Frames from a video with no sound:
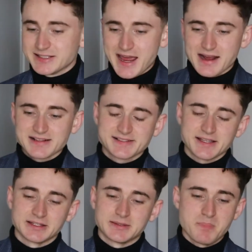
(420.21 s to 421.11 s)
text
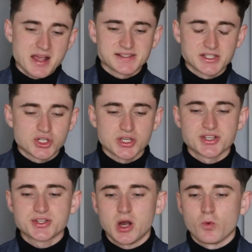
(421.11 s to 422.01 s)
and
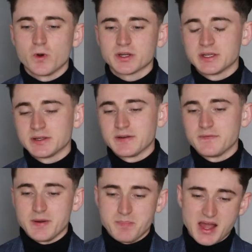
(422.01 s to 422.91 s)
messages are working
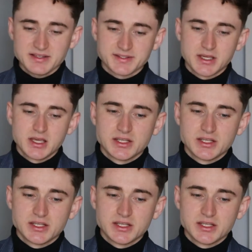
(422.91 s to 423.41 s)
the best.